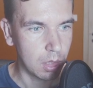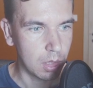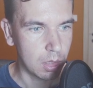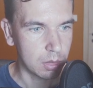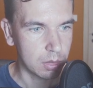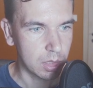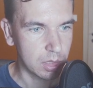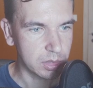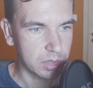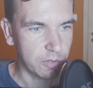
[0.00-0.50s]

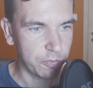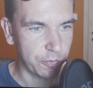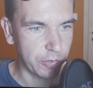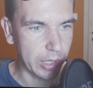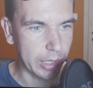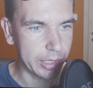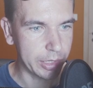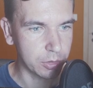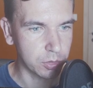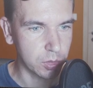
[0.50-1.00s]
There's a fair
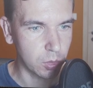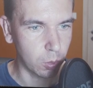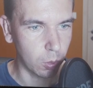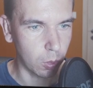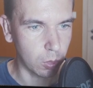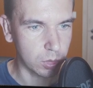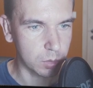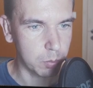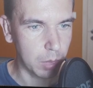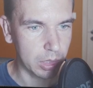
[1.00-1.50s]
use
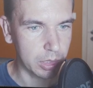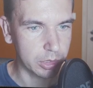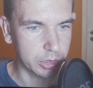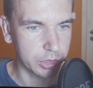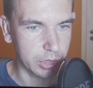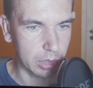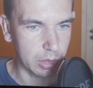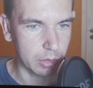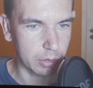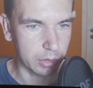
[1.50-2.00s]
clause, but it's
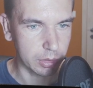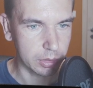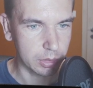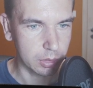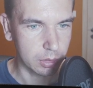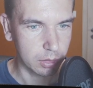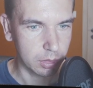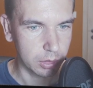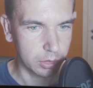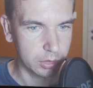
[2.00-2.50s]
generous.
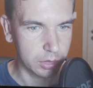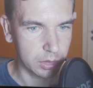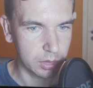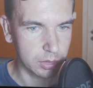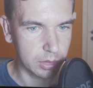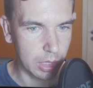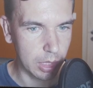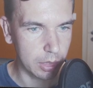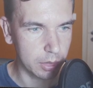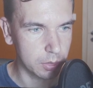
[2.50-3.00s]
It's just
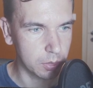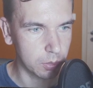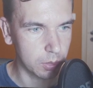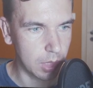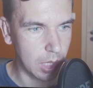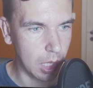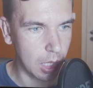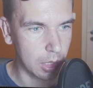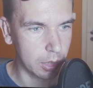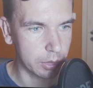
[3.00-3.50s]
there to
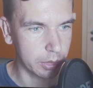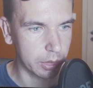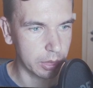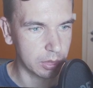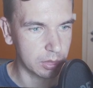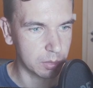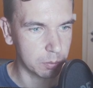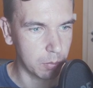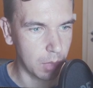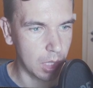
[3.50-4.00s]
guard
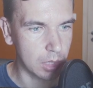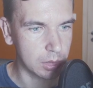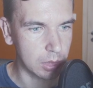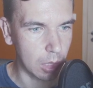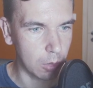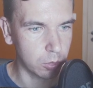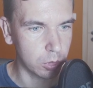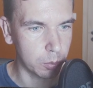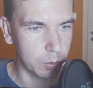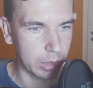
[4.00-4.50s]
against mass
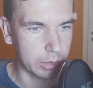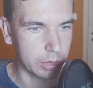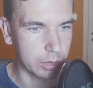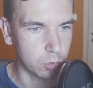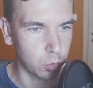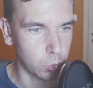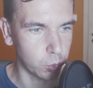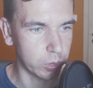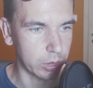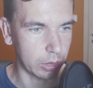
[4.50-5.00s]
automated
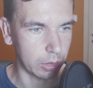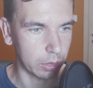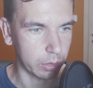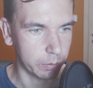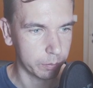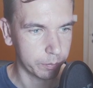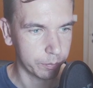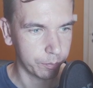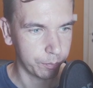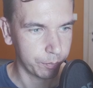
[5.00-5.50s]
routing.
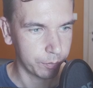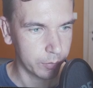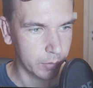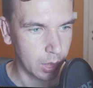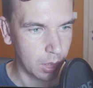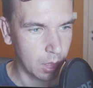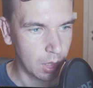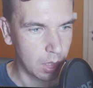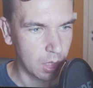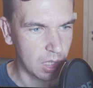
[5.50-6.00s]

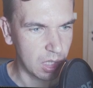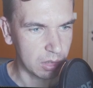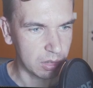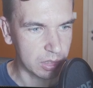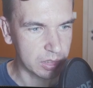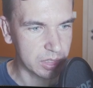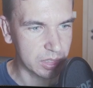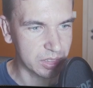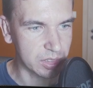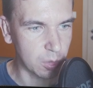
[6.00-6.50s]

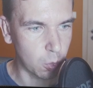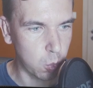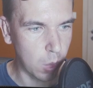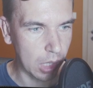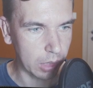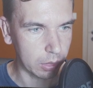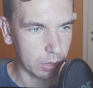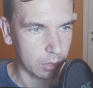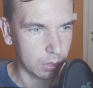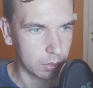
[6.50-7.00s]
This is the
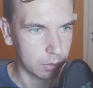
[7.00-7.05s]
one.